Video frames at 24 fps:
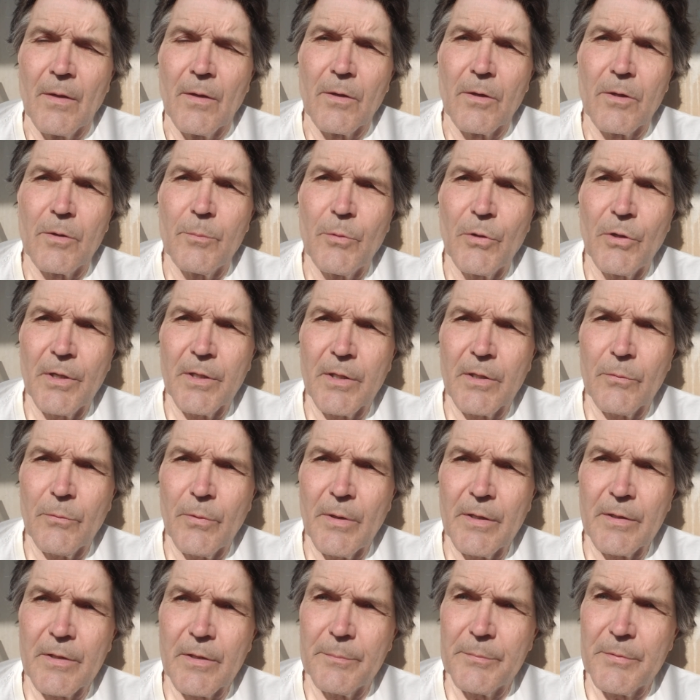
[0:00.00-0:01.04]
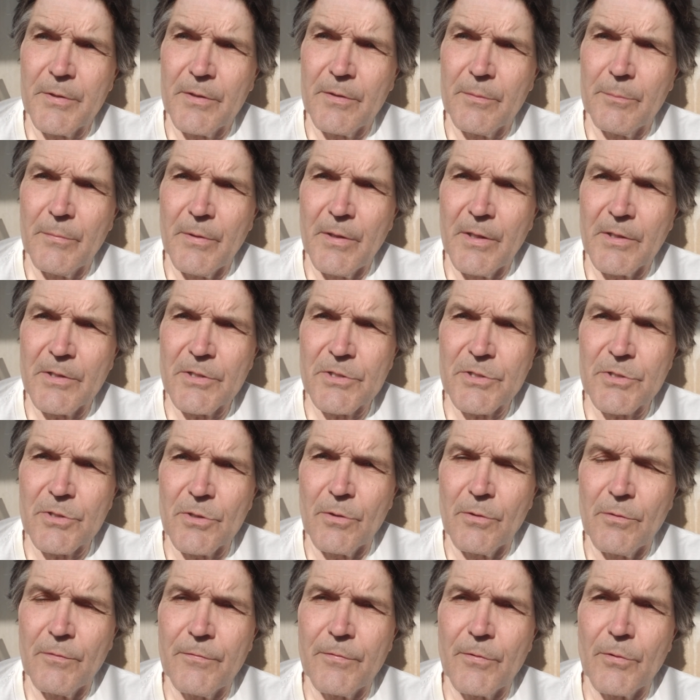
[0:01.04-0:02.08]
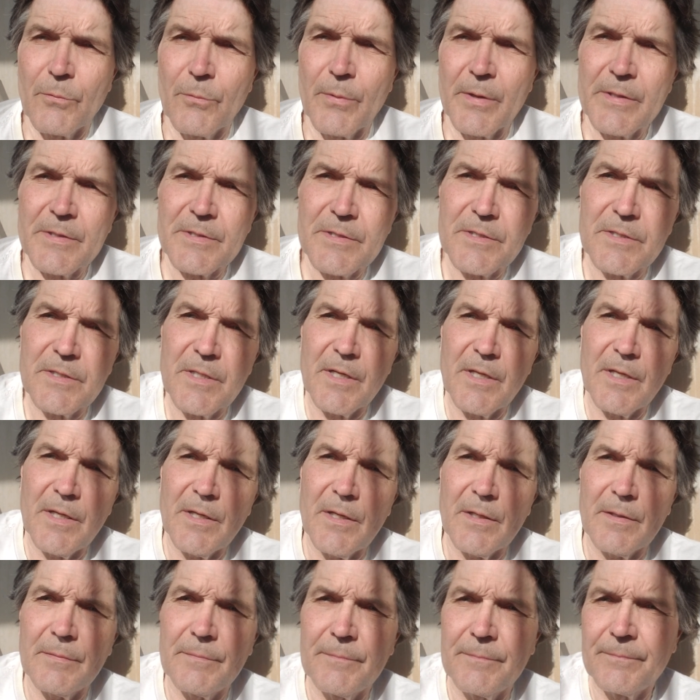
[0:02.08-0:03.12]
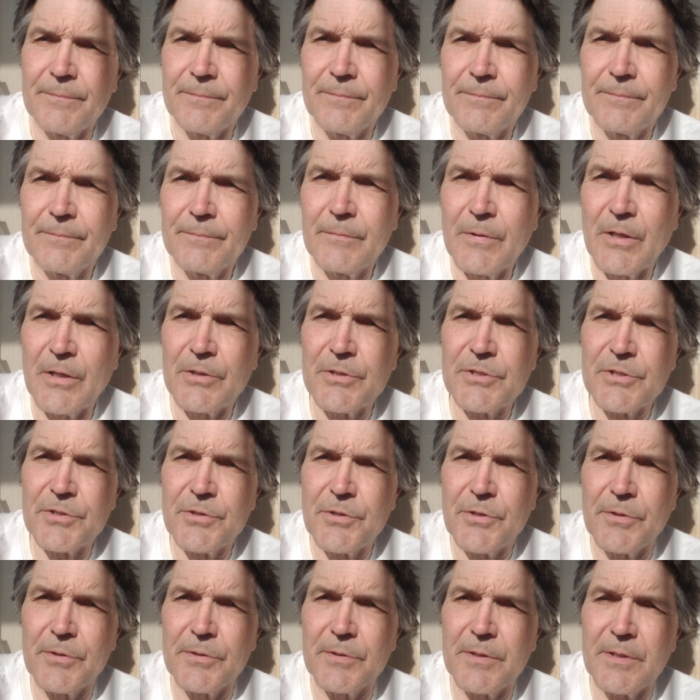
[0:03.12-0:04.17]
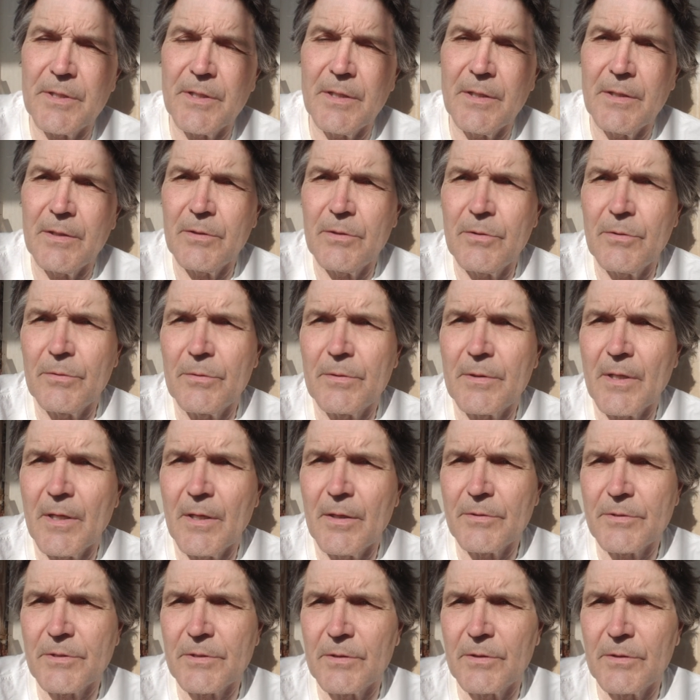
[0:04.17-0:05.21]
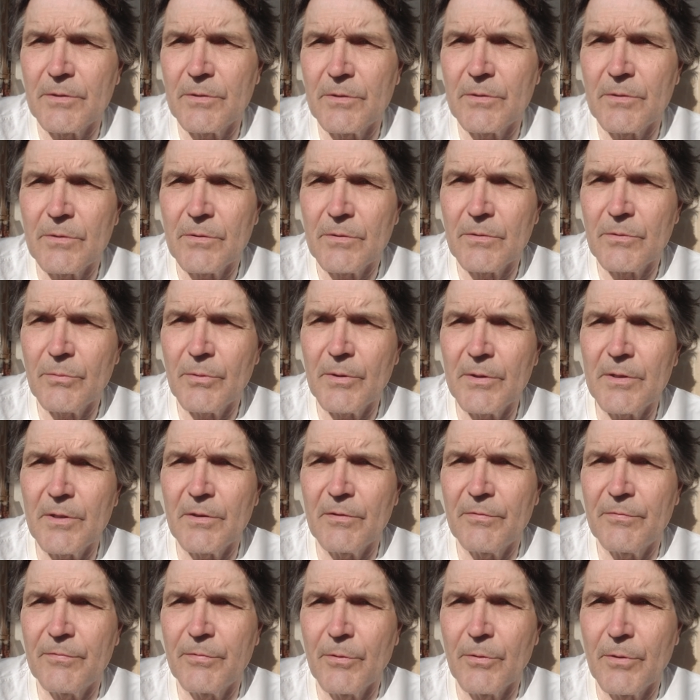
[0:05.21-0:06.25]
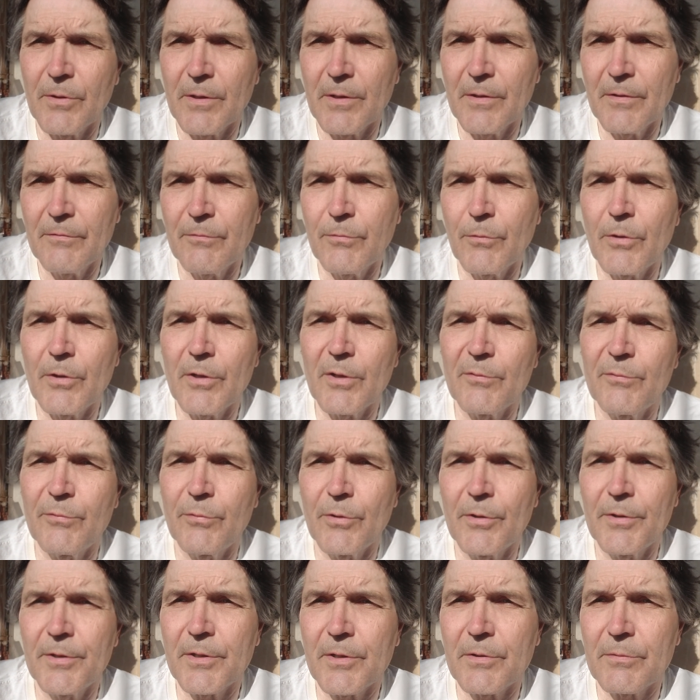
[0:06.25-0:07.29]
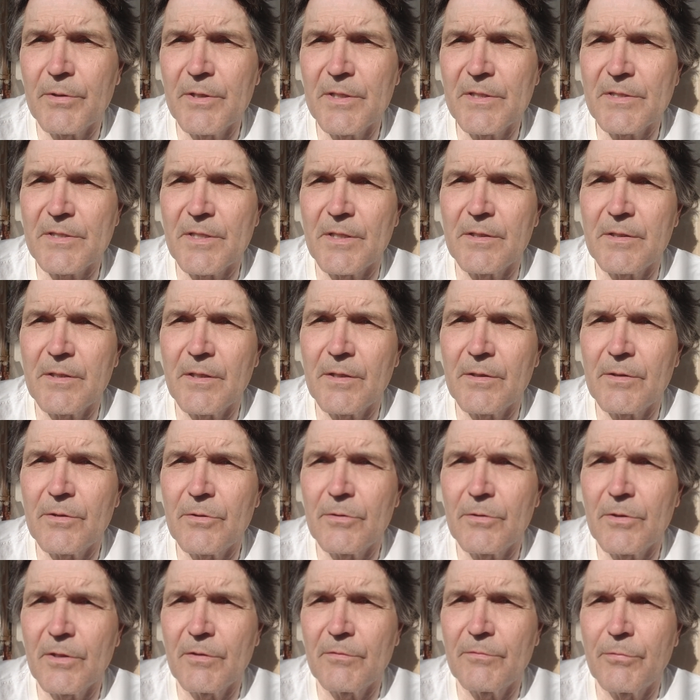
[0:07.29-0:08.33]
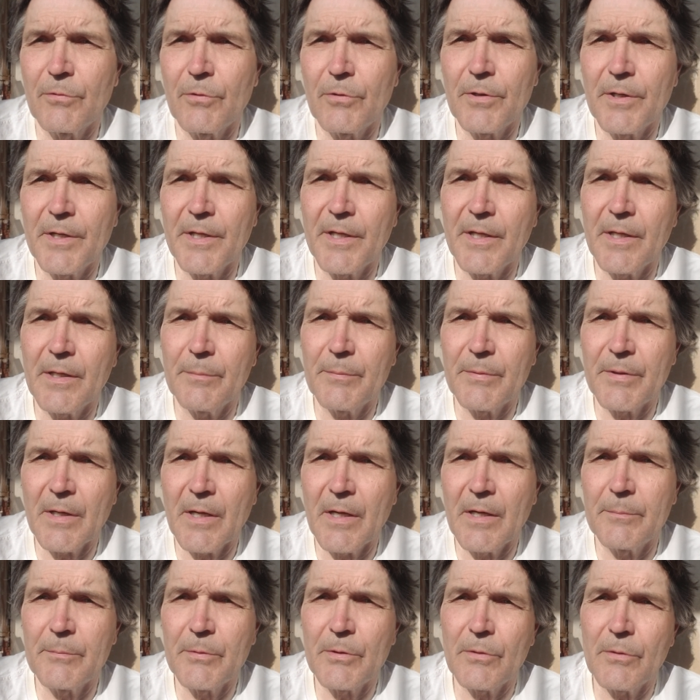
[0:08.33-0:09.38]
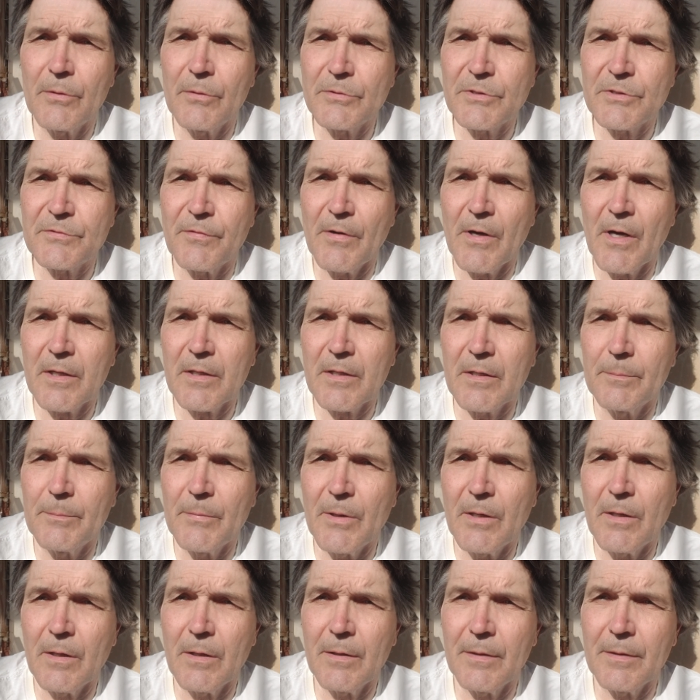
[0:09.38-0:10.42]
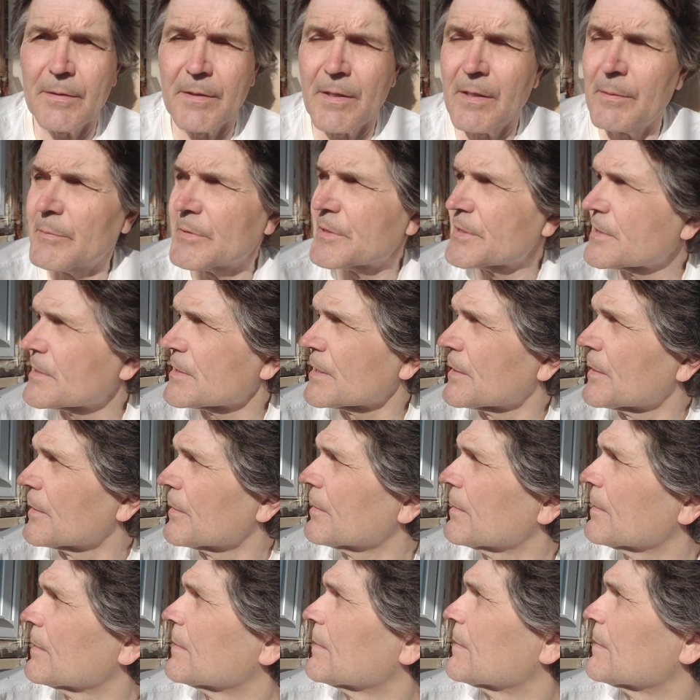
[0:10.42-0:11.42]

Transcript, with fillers: Good morning and welcome to the Mike Show for Wednesday, March 13, 2024. 44 degrees at 10:34 a.m. and I am your host Kamal, and I'm a sinner.